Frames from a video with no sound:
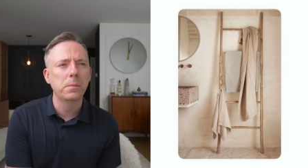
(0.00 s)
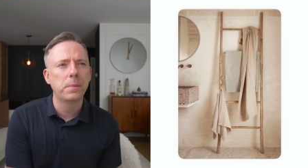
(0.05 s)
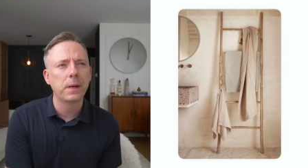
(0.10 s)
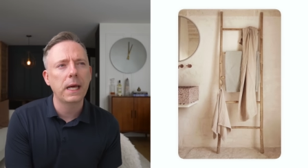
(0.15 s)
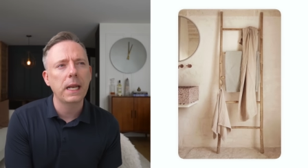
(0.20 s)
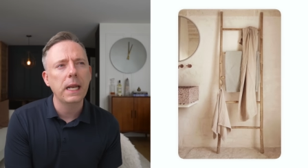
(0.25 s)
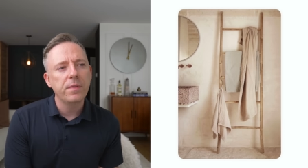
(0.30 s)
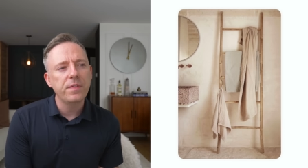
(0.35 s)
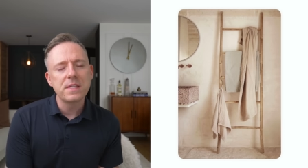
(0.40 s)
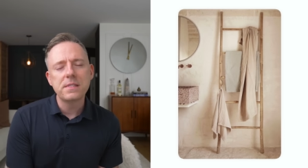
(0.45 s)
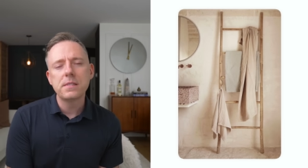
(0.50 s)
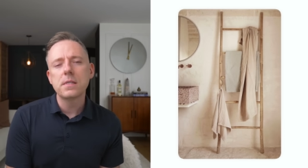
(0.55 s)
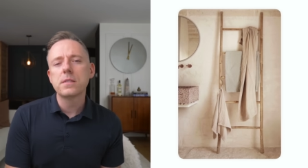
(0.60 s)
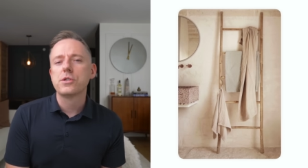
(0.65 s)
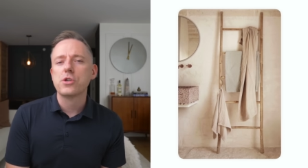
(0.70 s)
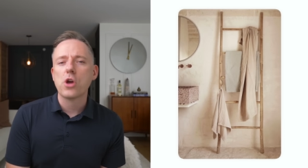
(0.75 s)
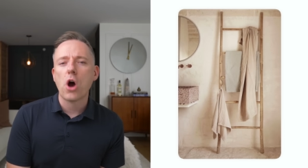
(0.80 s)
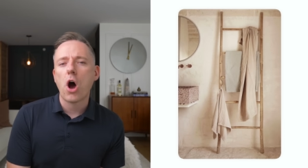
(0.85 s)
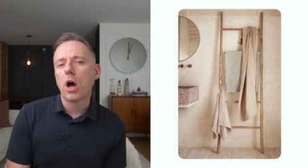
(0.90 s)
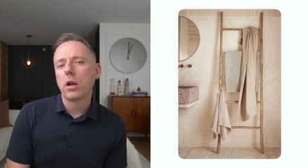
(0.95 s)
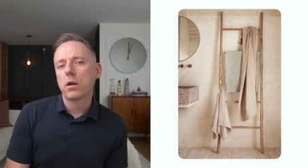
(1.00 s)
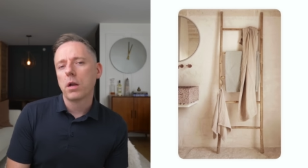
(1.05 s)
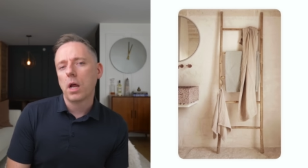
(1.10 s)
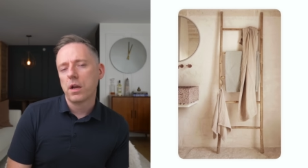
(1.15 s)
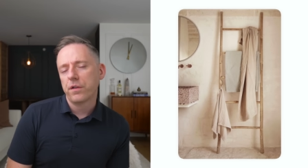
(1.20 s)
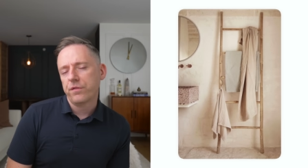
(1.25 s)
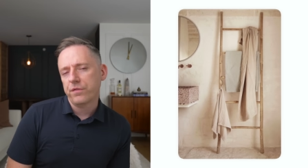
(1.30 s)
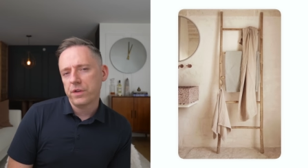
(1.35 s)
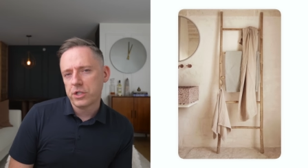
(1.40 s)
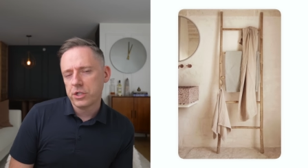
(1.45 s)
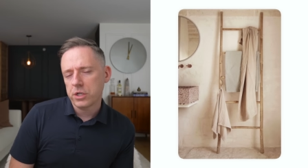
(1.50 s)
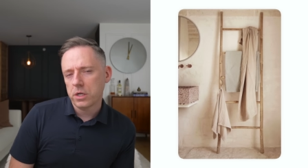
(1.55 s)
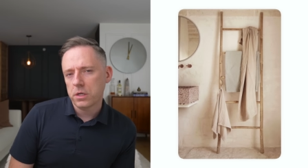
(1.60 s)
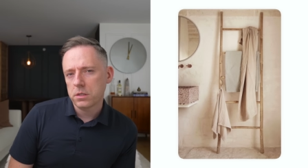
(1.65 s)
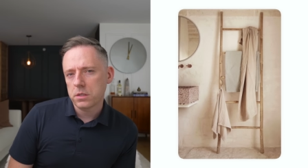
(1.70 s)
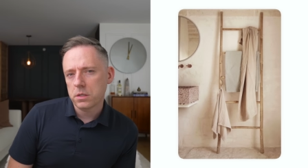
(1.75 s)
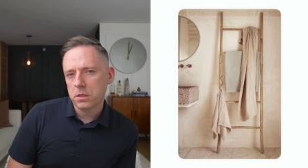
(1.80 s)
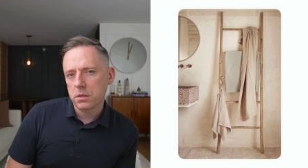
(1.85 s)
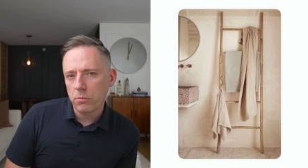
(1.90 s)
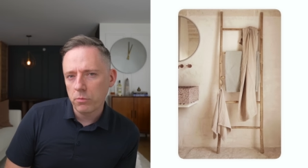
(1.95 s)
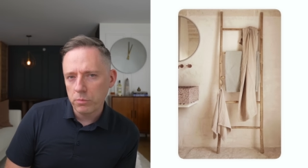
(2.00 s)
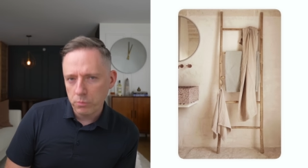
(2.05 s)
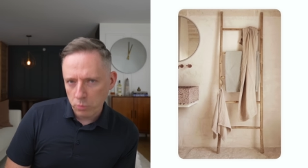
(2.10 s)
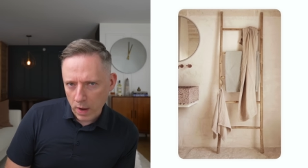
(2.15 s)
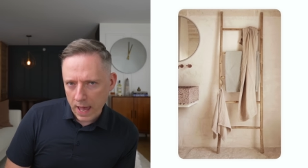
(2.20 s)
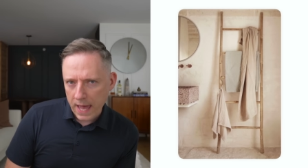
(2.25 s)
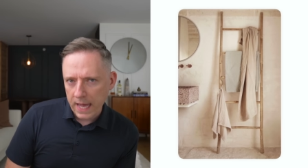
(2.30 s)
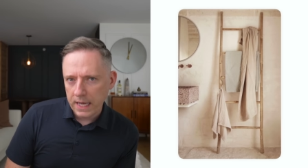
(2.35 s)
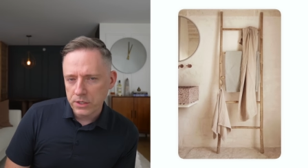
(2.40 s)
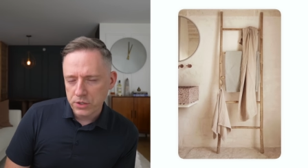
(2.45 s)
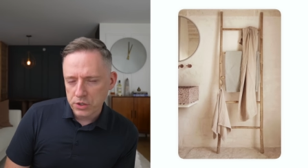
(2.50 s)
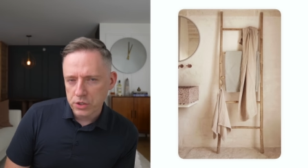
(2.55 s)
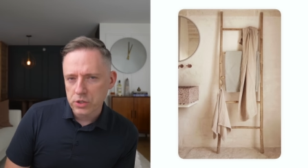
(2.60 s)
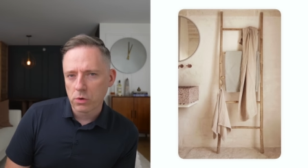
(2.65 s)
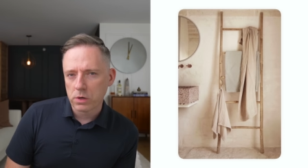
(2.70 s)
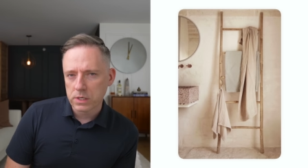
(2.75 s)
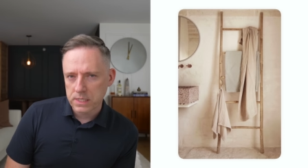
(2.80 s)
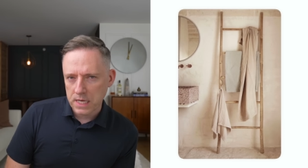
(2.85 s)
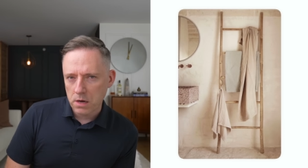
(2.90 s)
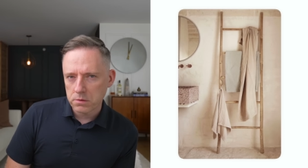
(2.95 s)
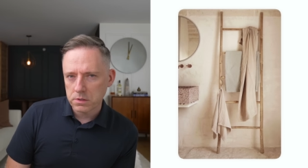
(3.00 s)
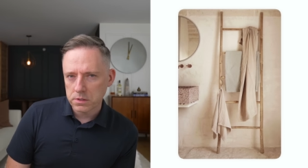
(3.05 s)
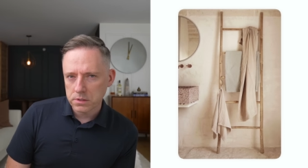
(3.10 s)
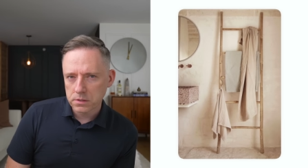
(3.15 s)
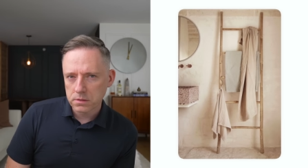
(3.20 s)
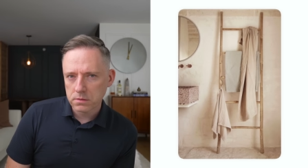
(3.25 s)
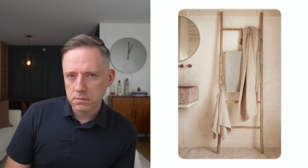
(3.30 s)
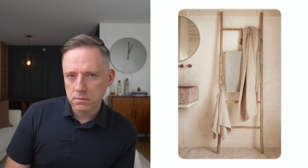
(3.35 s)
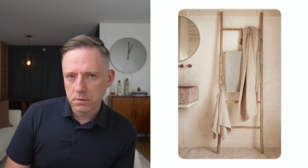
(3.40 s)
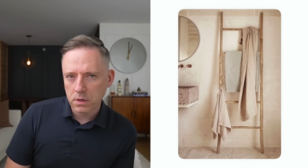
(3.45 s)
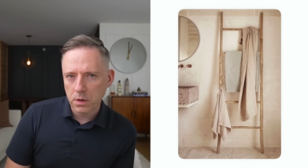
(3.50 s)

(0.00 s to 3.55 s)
but this is not an efficient way to store towels.